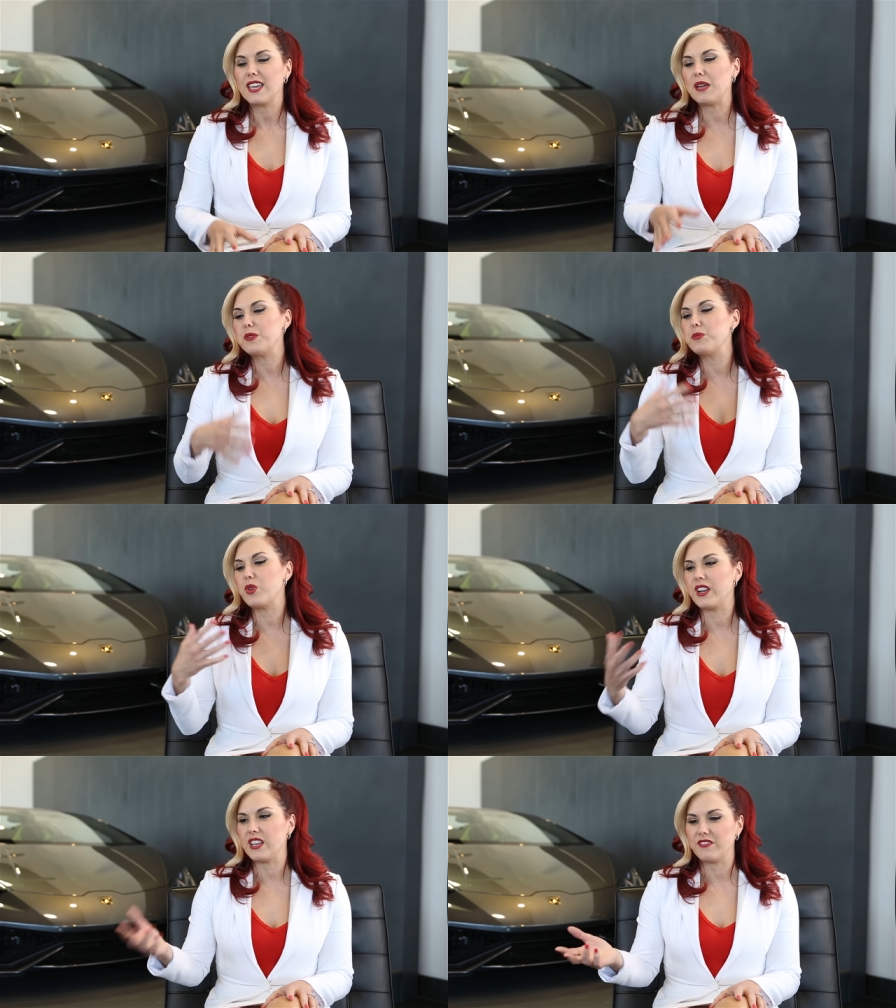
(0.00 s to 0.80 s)
Came the
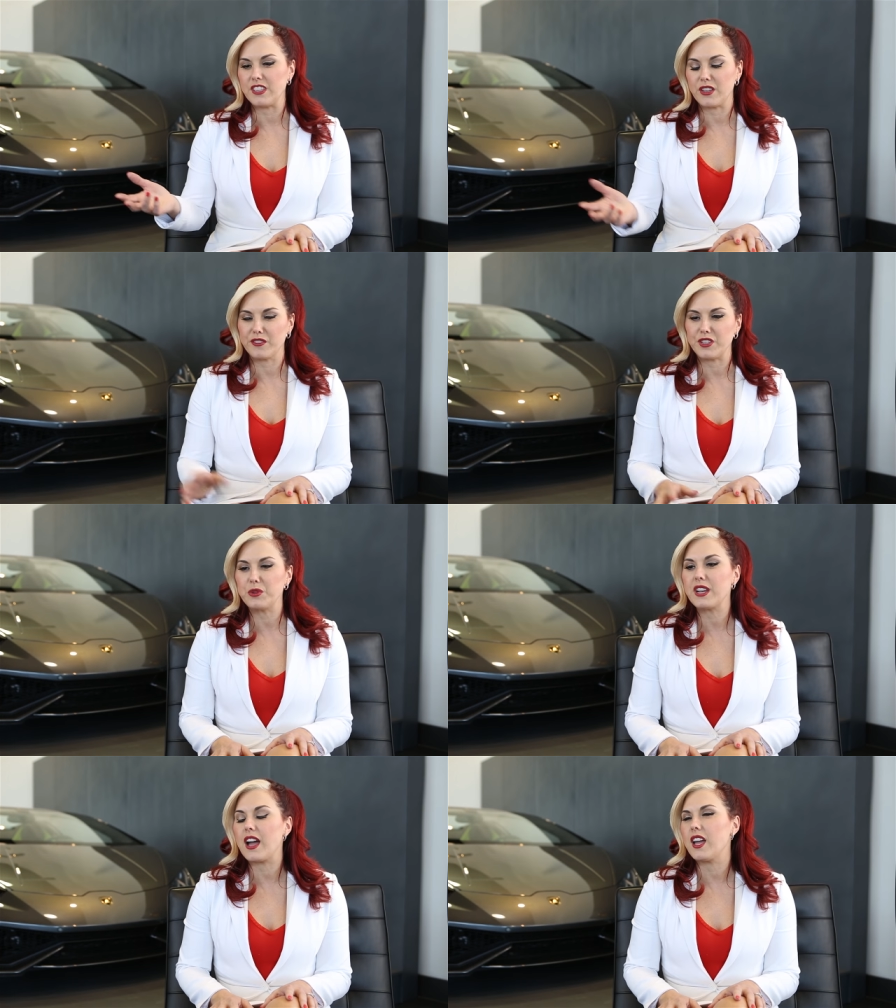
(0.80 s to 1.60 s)
morning of the
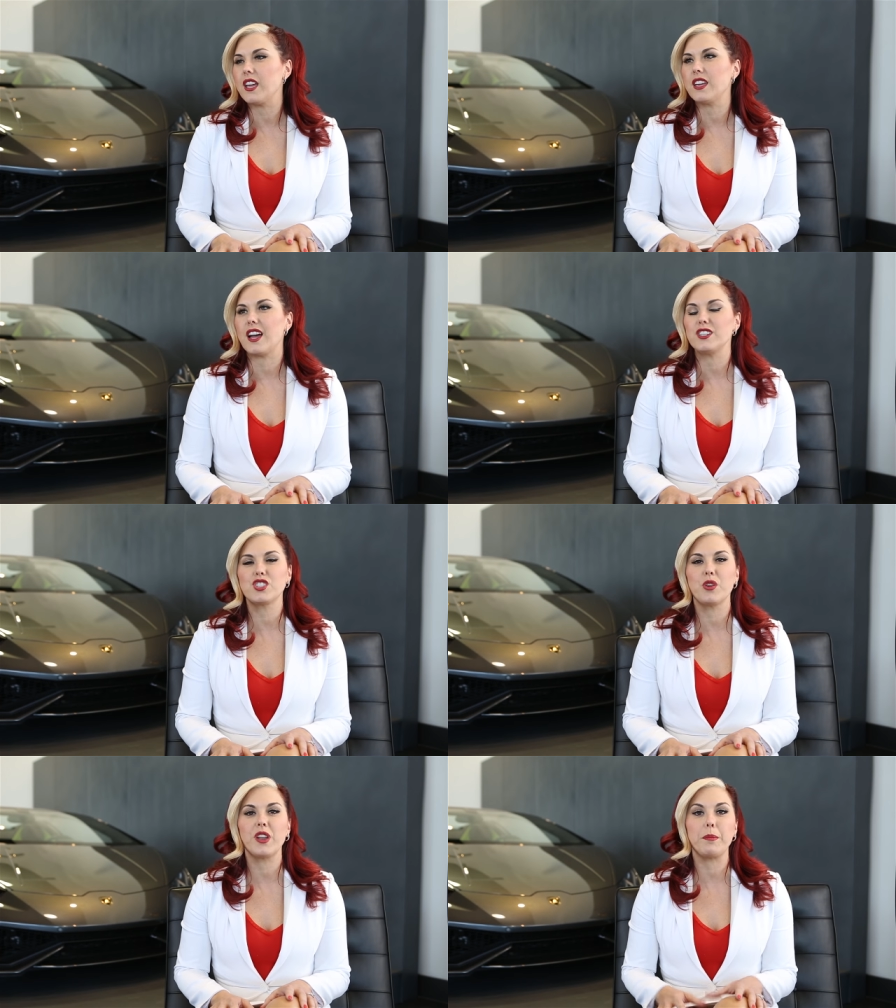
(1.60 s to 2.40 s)
interview and I, I
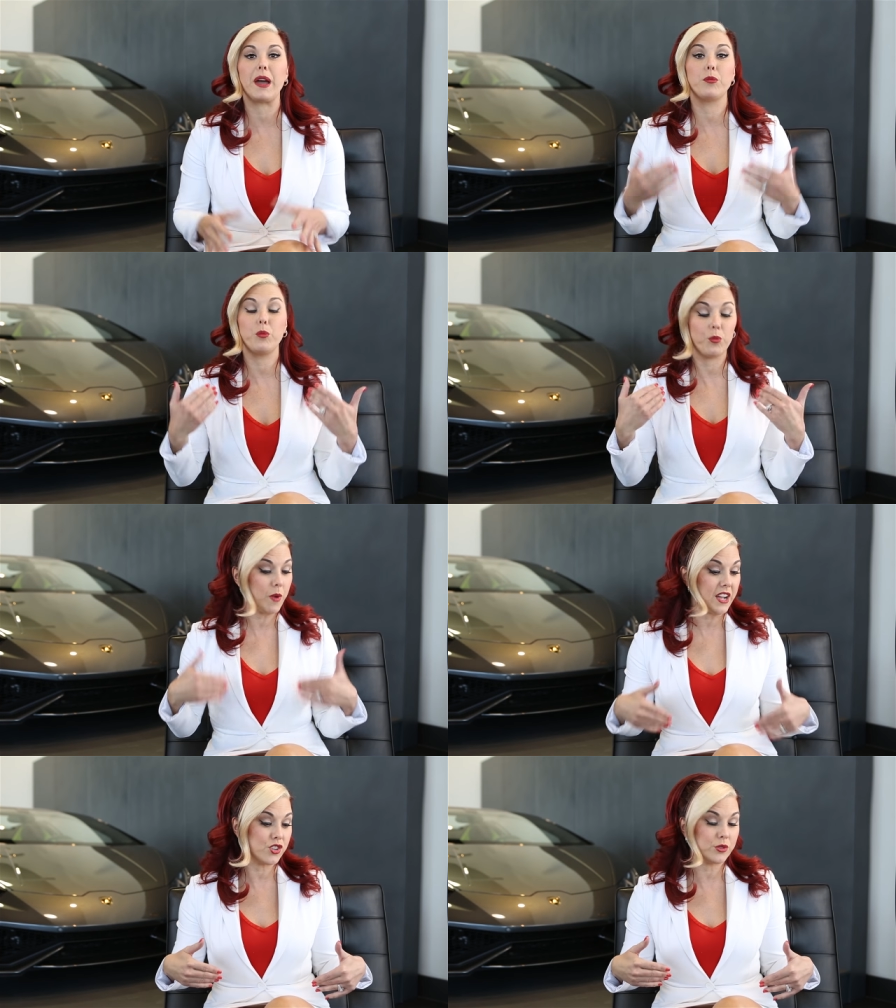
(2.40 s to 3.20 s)
showed up. I,
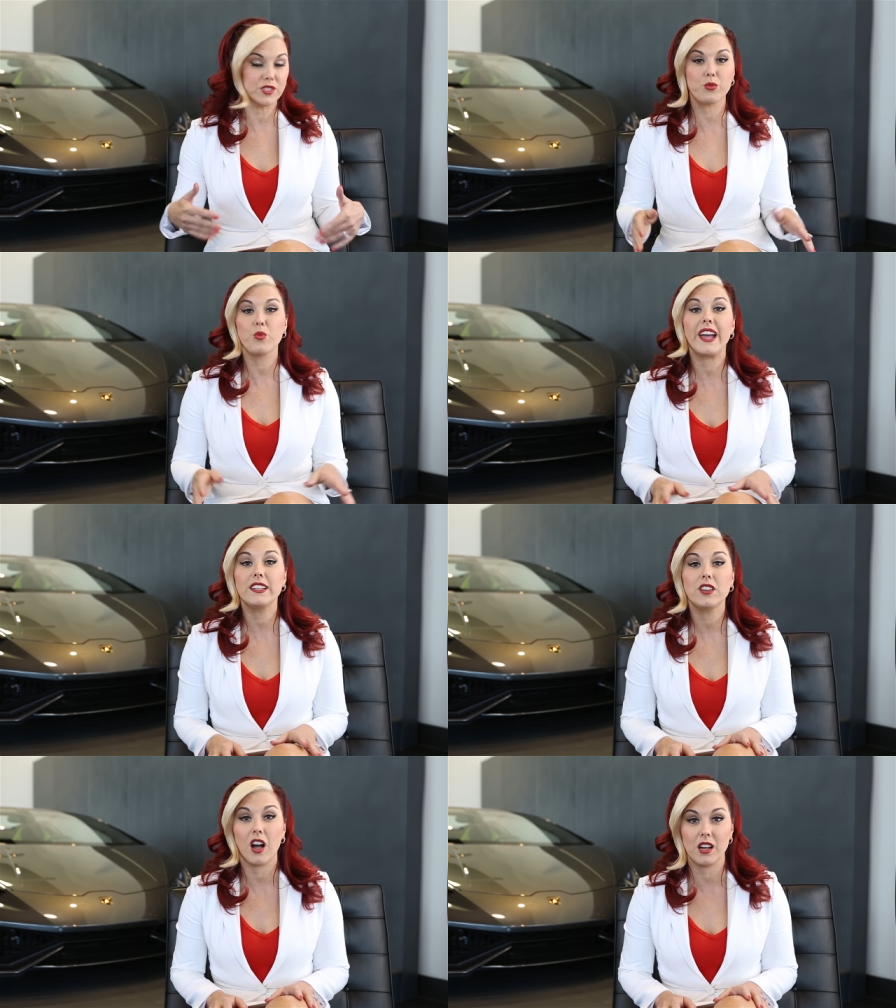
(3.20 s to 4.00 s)
I chose a
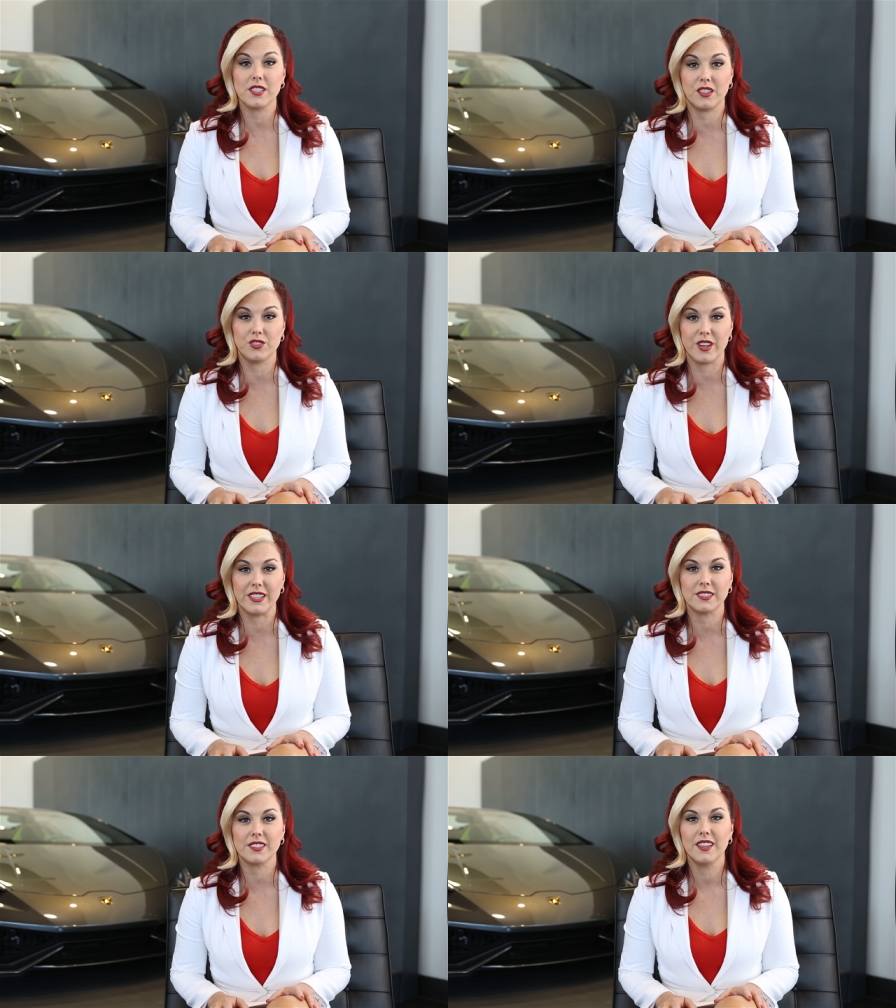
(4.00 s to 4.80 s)
red cocktail
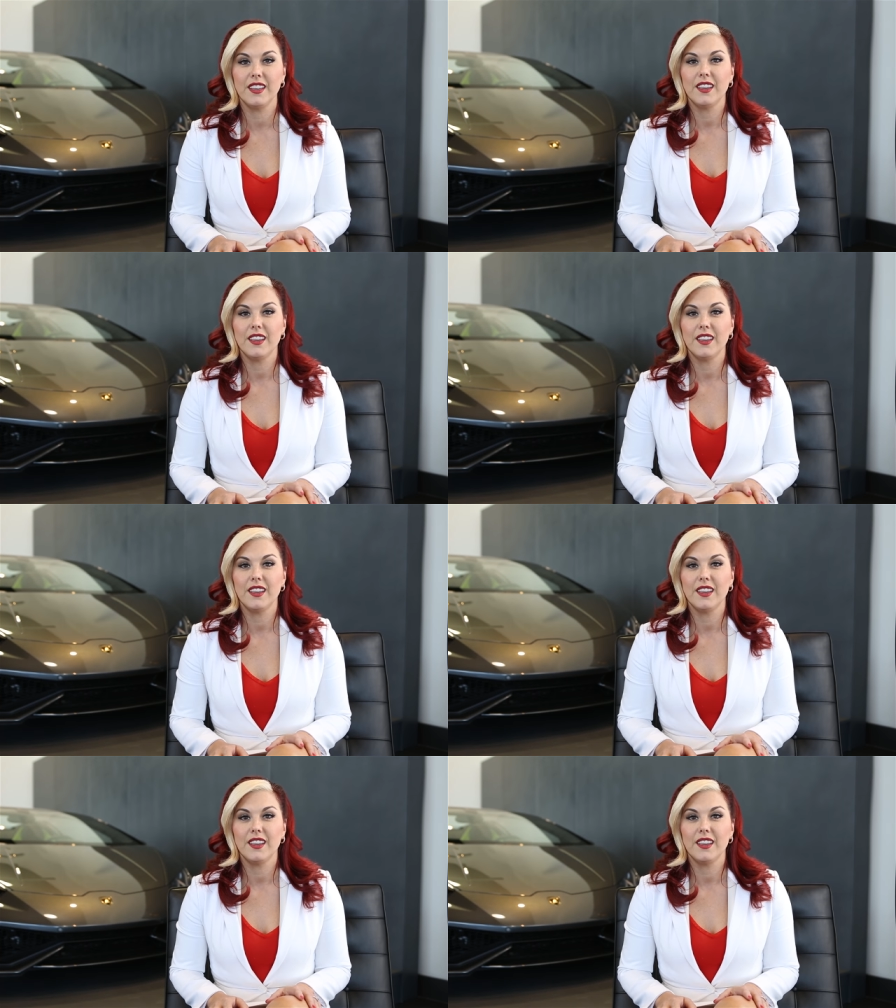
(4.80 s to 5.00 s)
dress.